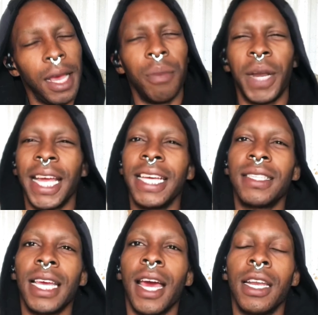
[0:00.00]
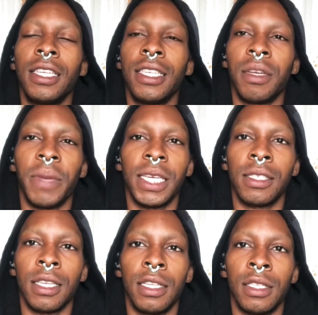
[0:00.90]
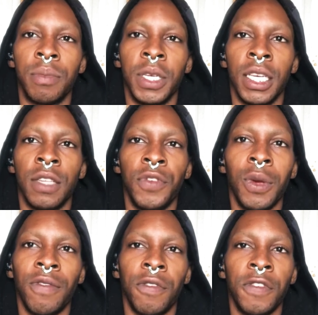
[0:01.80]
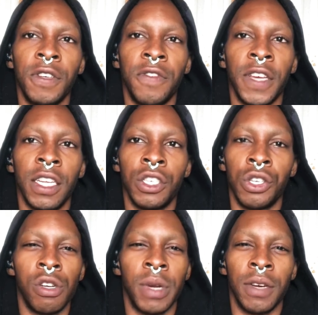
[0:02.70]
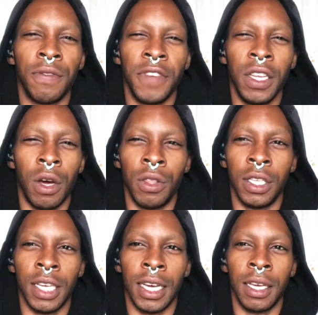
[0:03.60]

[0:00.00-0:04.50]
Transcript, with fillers: but I guess that kind of doesn't make sense because if you have a foot fetish, you're around feet all the time.